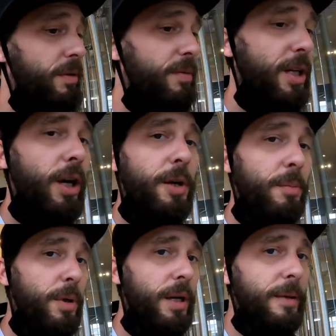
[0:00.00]
if you got
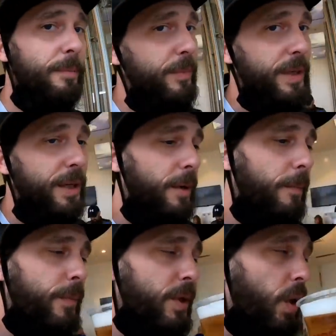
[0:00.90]
them, right? You know,
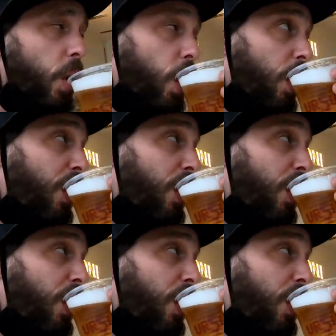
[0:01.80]
so